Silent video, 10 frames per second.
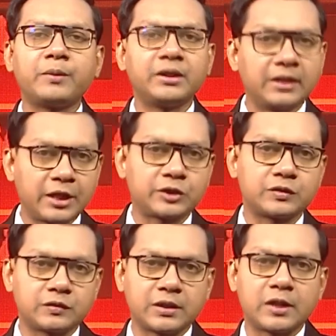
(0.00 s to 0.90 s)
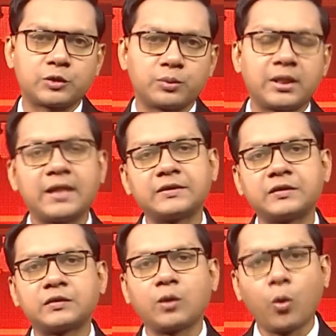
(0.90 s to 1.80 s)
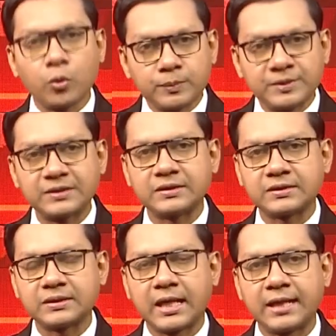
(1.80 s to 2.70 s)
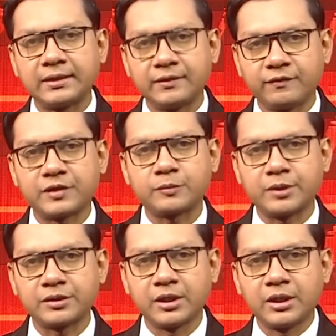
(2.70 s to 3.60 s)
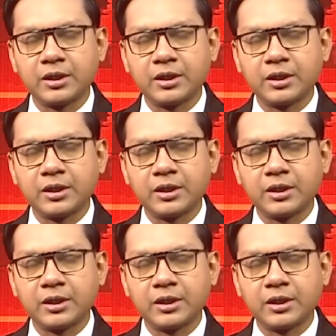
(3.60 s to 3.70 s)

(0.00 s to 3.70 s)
elections as well as its own business and investment.